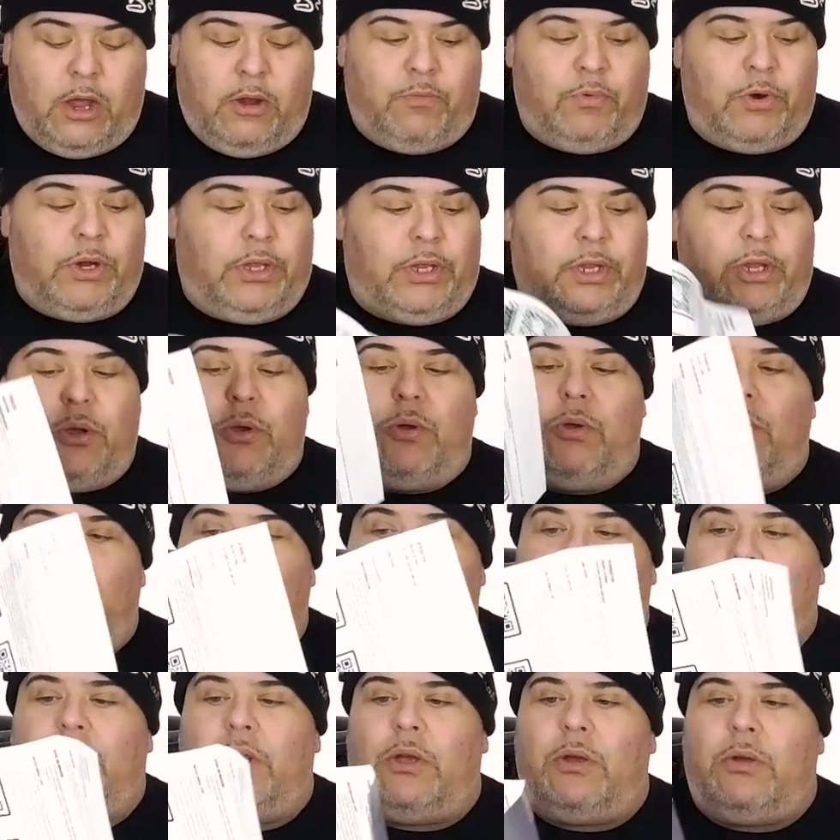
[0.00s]
Really cool.
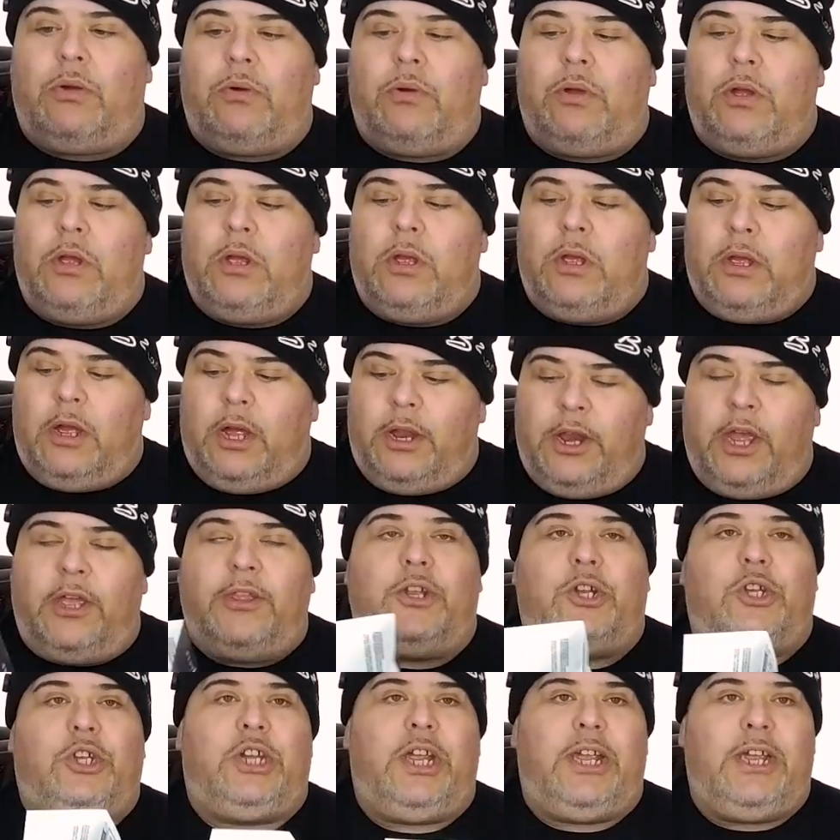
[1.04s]
So
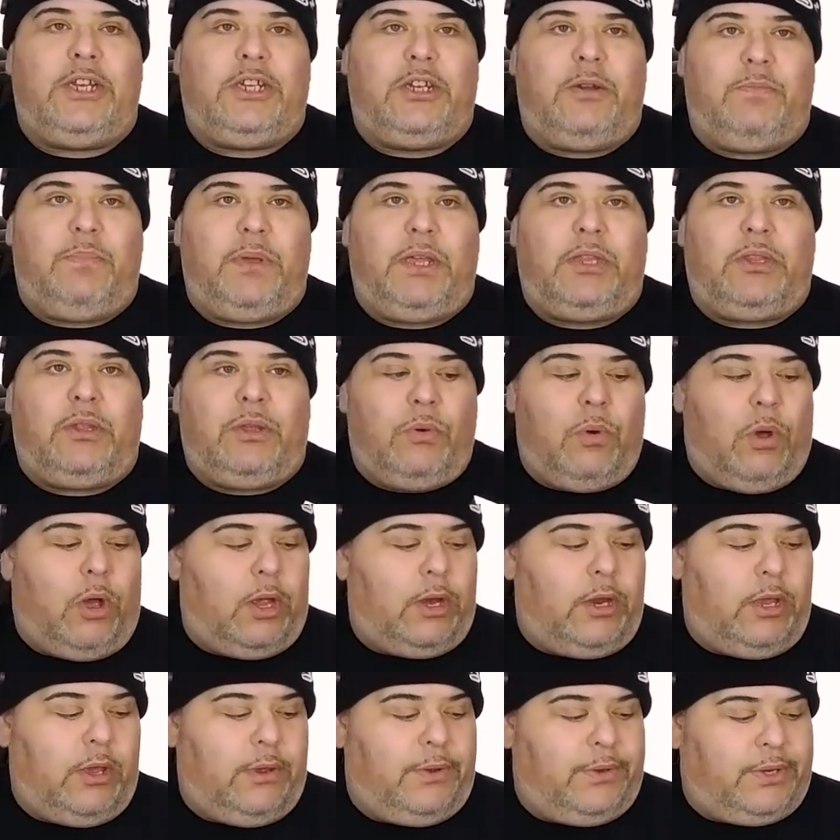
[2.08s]
another change in B2
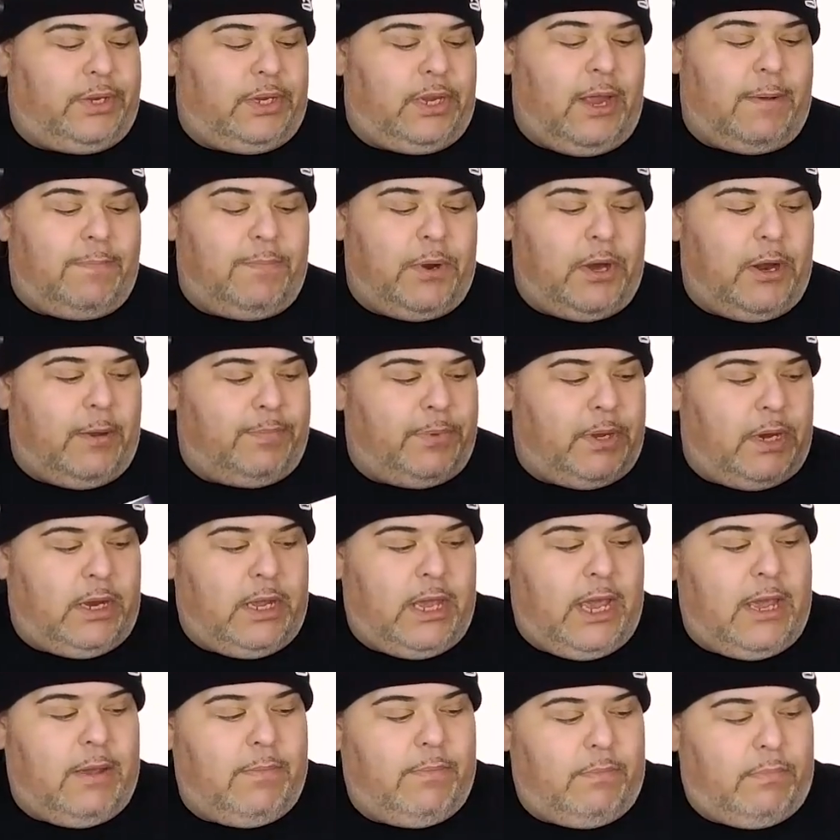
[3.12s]
Audio stepping up their
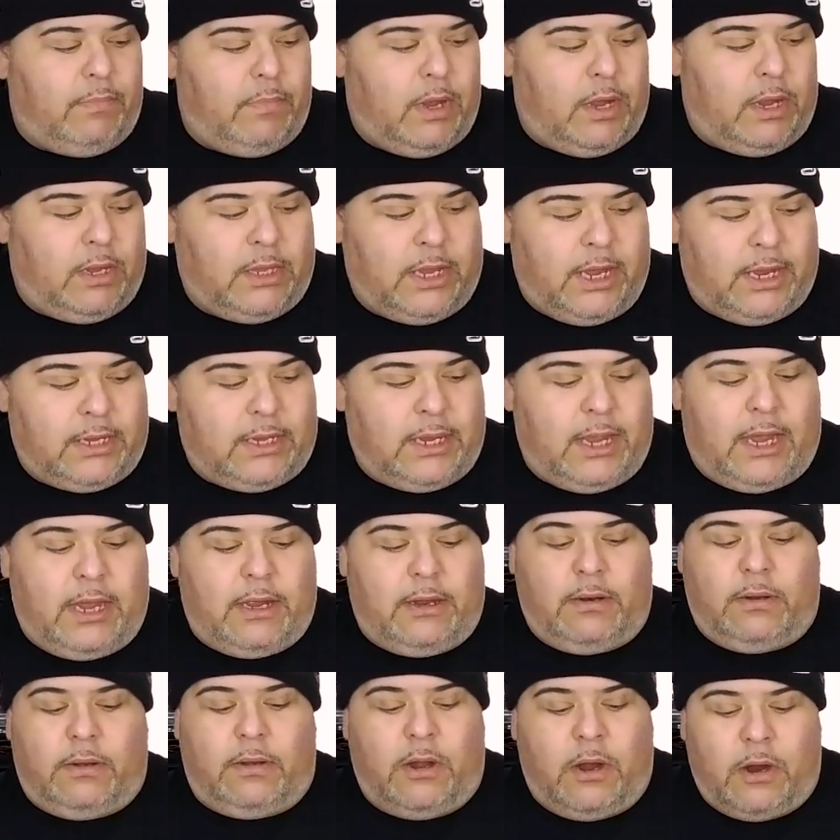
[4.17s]
game. I like
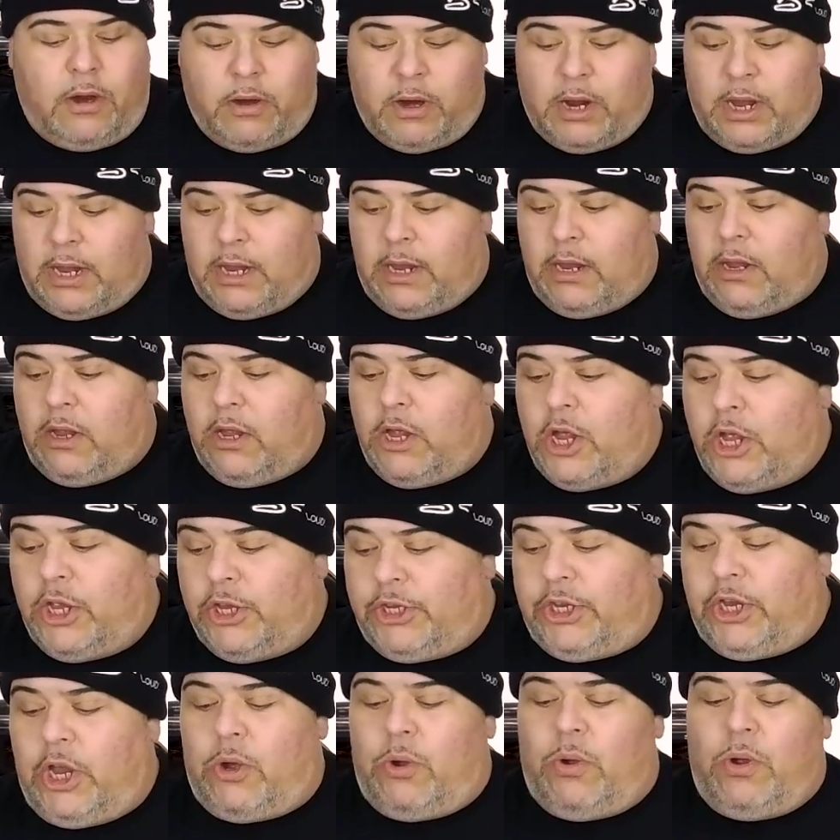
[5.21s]
that. All right.
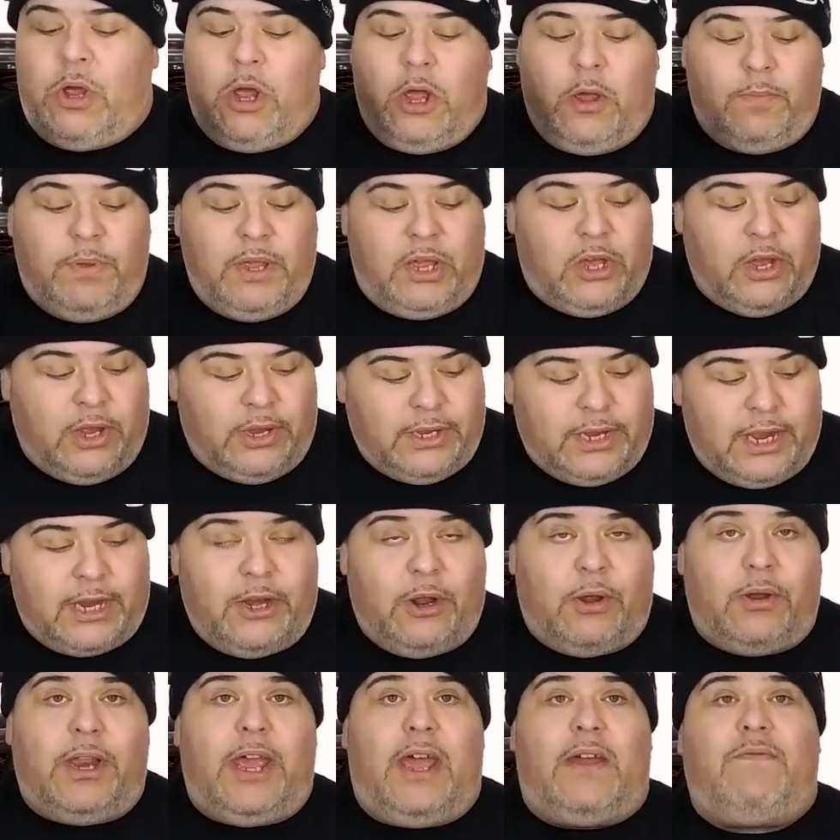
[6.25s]
So because I
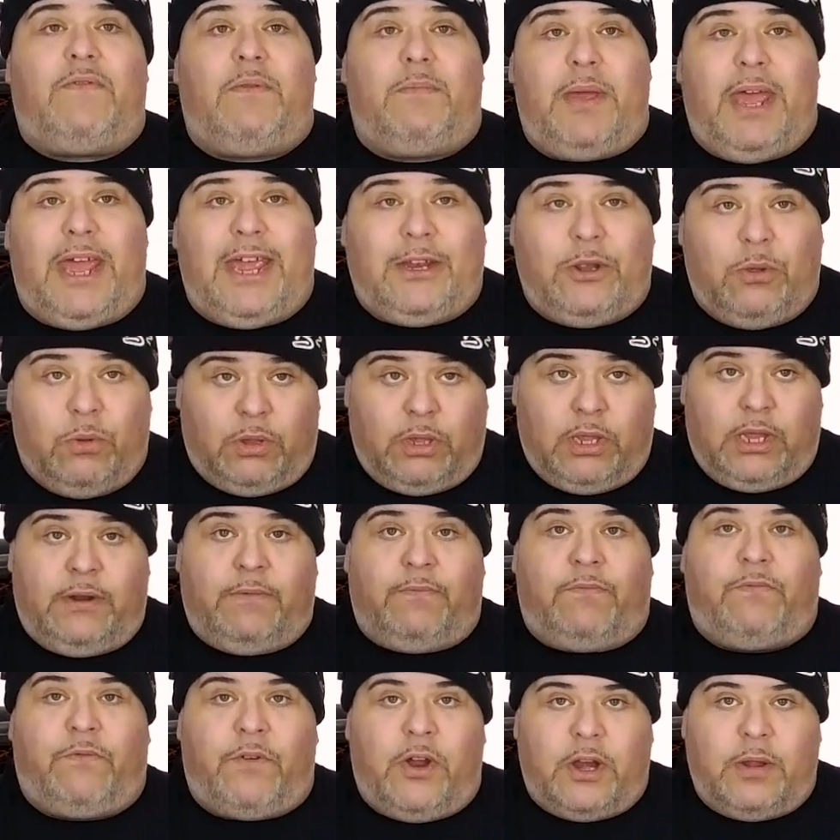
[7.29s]
don't have a manual
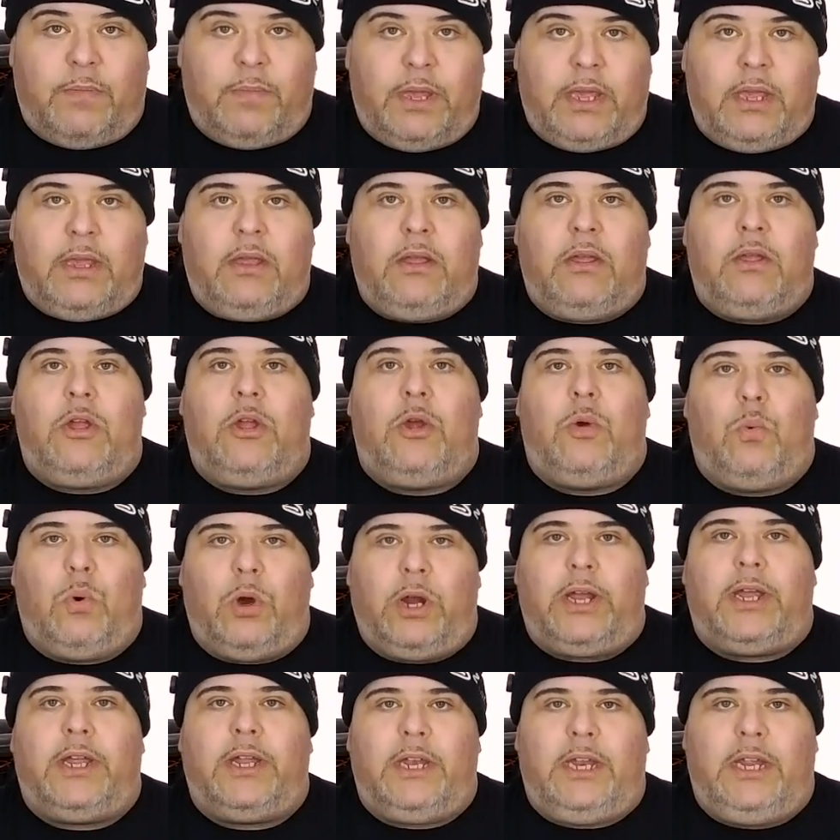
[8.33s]
in front of me,
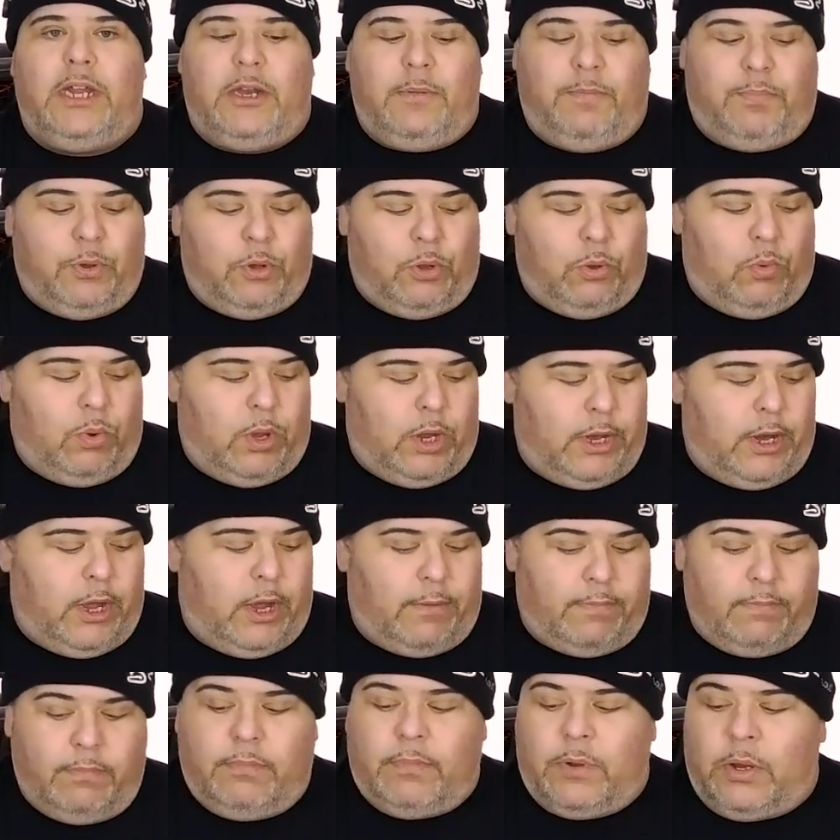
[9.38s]
we're gonna need to pull one
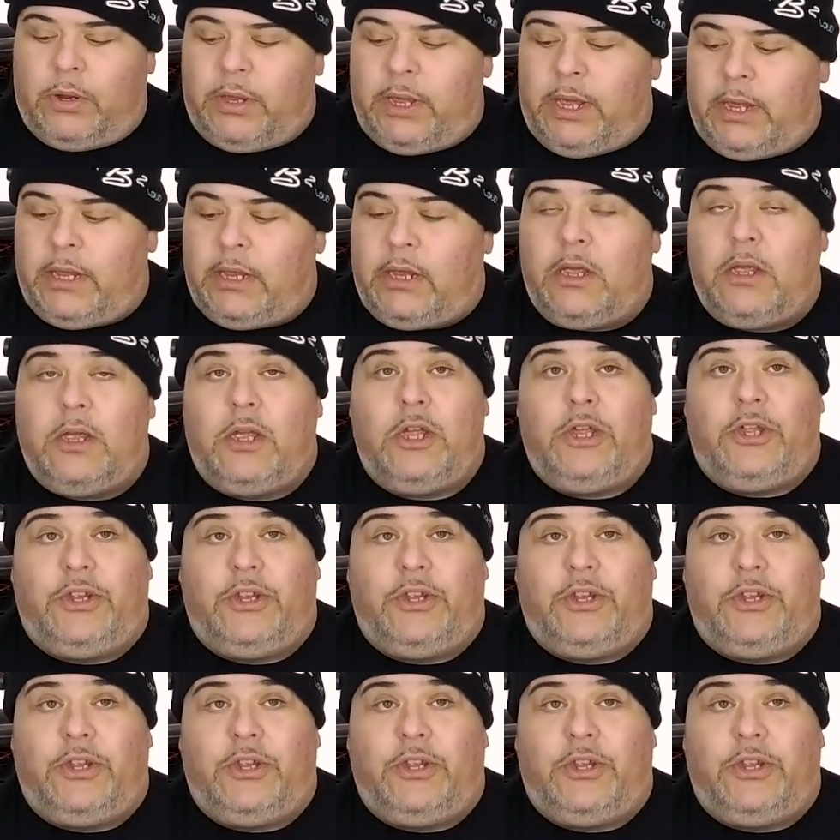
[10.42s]
up, okay?